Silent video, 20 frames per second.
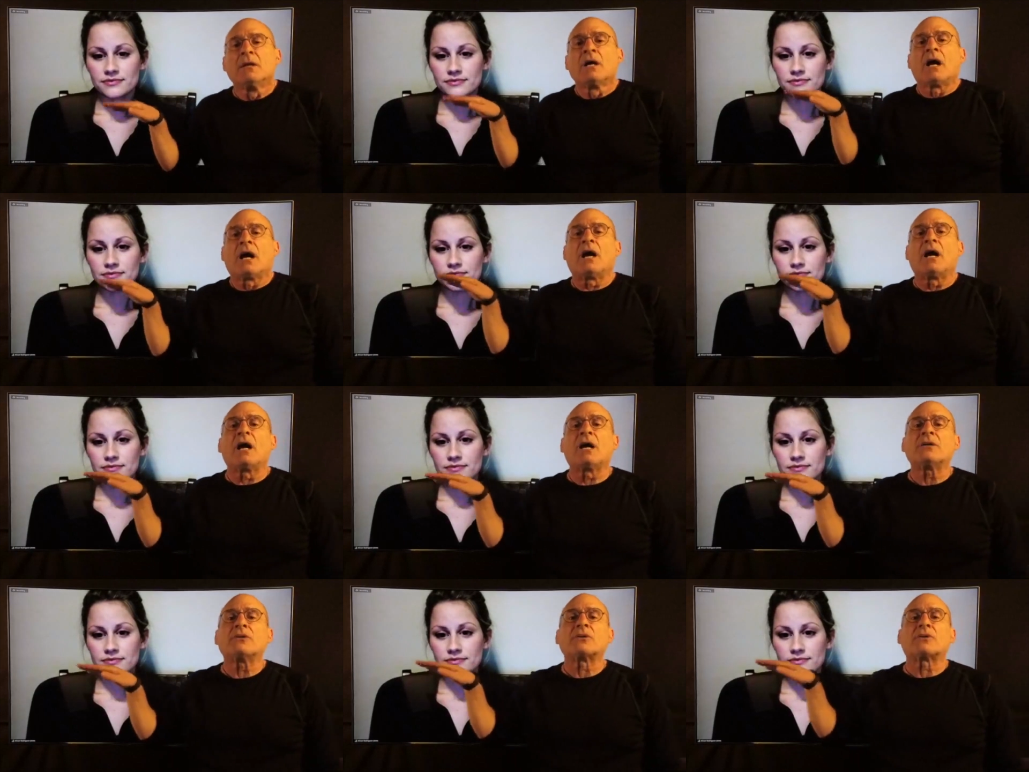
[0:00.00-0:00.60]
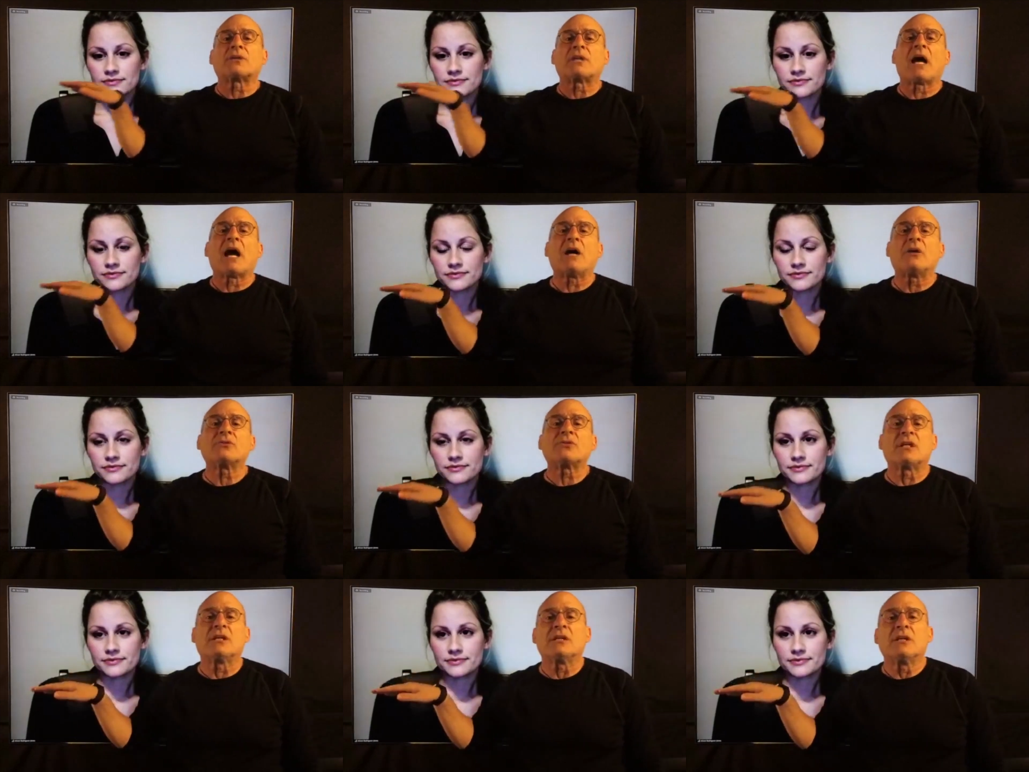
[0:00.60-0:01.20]
Speaker 1: a hundred
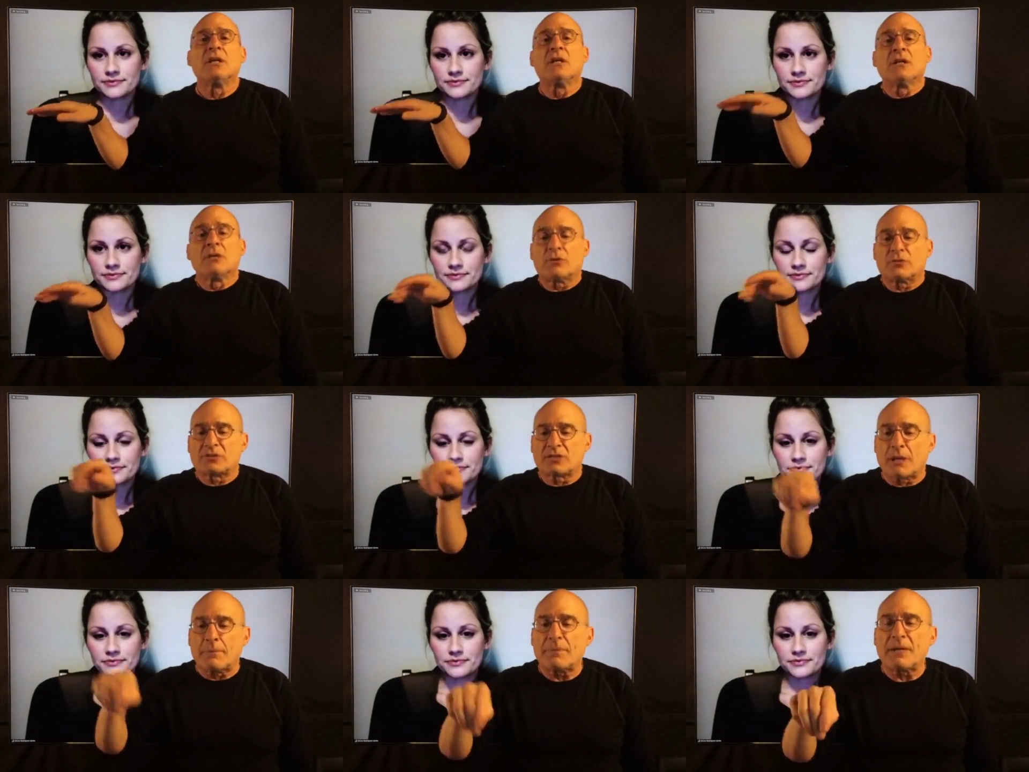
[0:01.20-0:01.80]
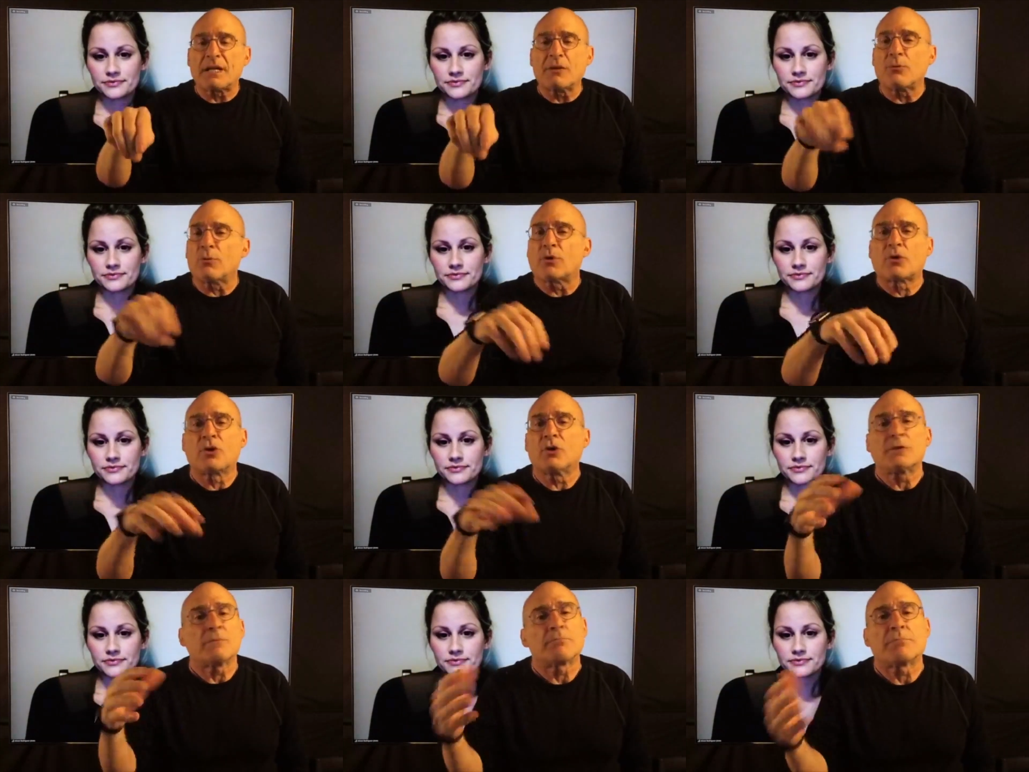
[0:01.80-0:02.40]
thousand. Somebody
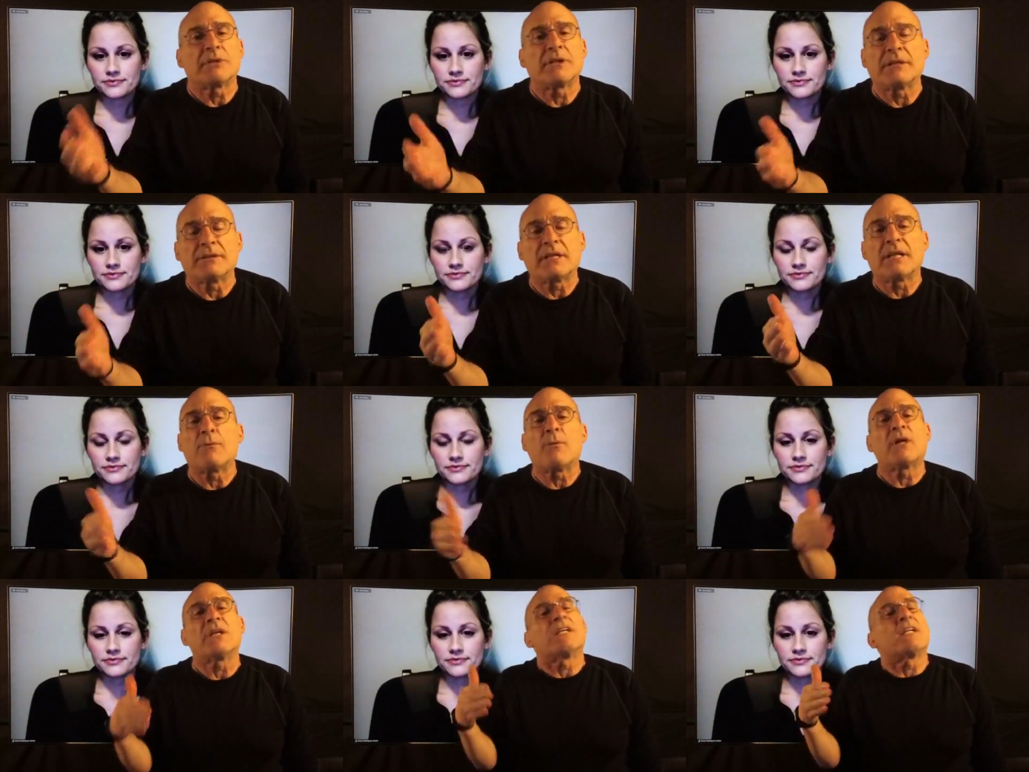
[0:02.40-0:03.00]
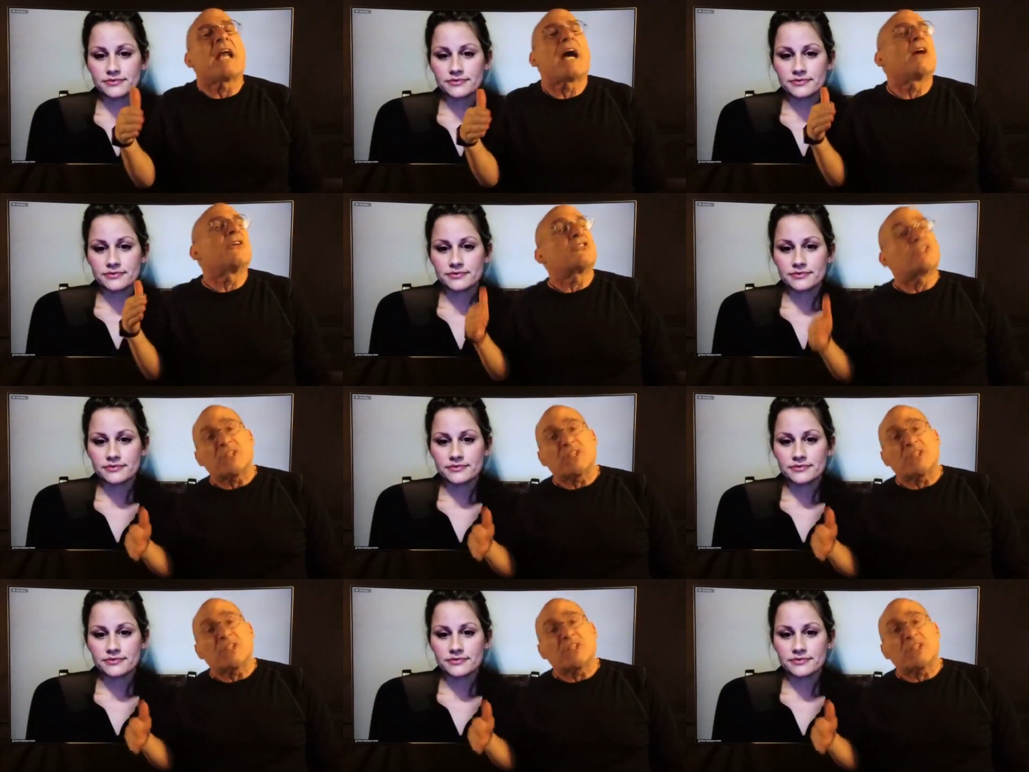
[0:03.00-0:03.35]
couldn't believe. They went, now is